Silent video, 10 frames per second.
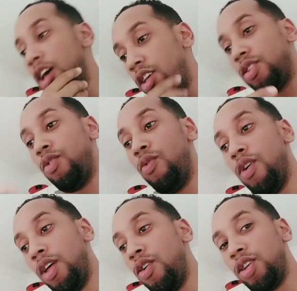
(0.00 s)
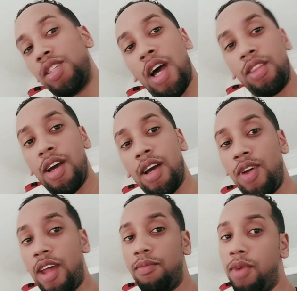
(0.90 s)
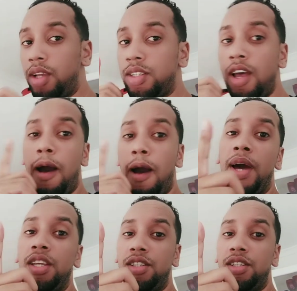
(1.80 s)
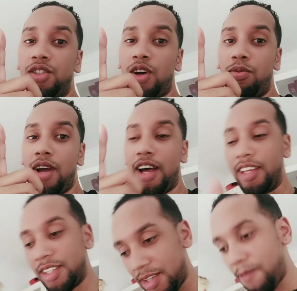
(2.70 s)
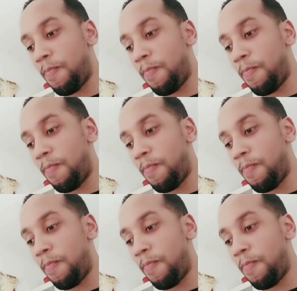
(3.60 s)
So shout out to Aramex, amazing job guys.